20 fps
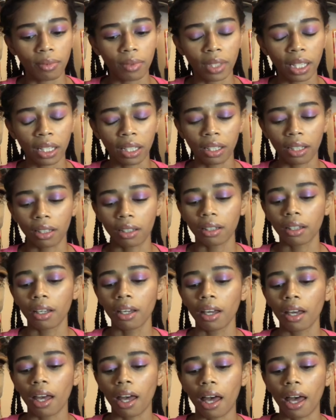thinking.
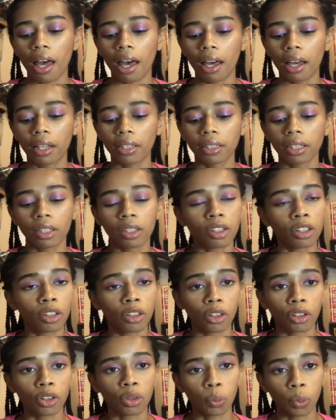And the
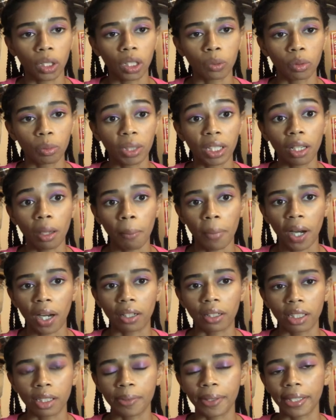third word would be
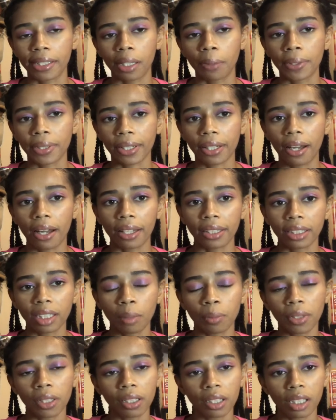bodies, because that was a
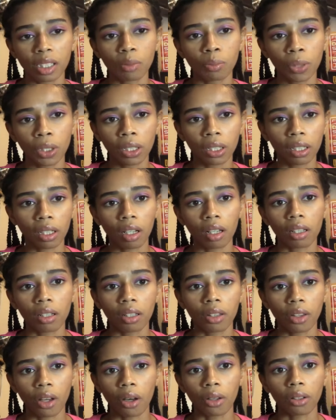concept in this book,
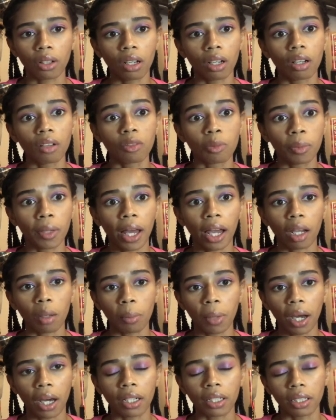the thought of Black
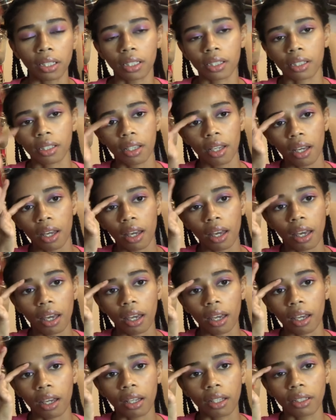bodies
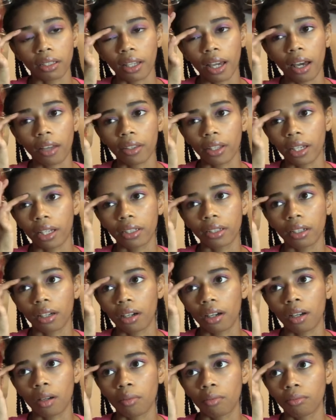and how that
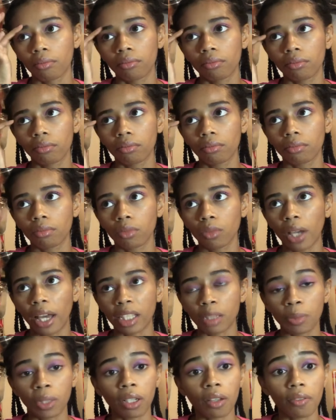
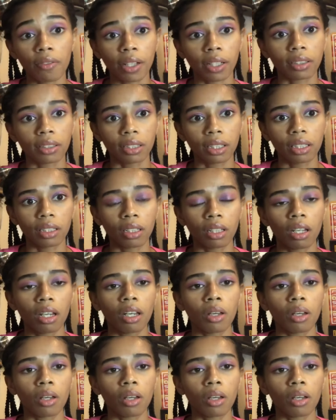has been affected